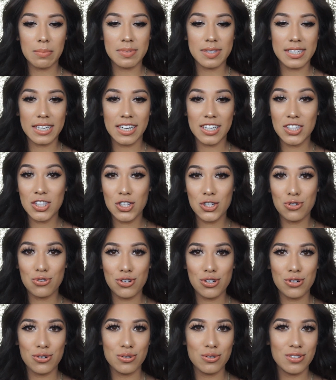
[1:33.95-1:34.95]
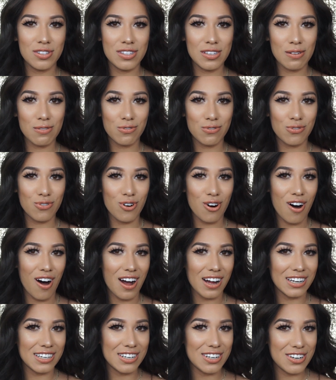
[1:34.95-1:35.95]
I'm sticking to nudes, full
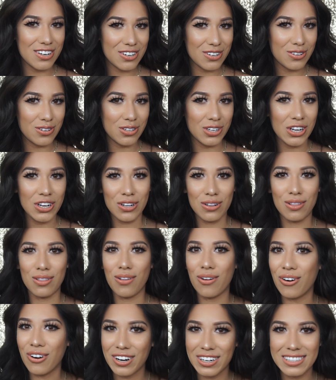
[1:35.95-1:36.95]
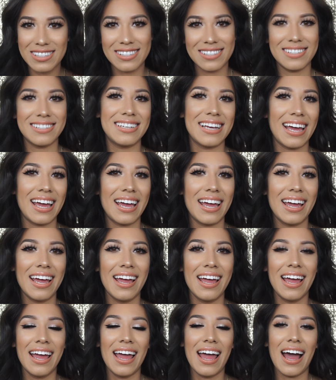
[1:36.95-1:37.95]
on nude galore today.